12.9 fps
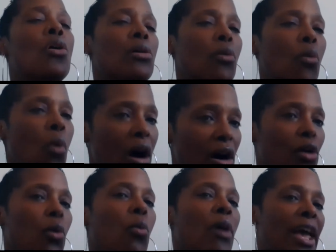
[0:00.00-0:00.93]
walk
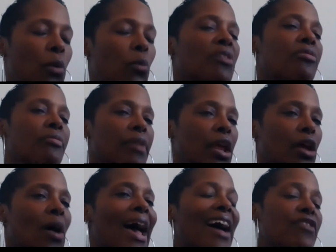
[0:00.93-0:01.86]
away with,
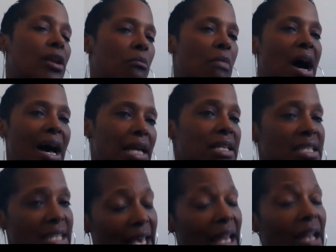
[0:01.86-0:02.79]
having a
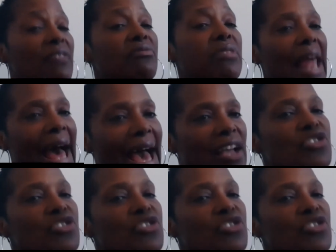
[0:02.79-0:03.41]
mindset of lack.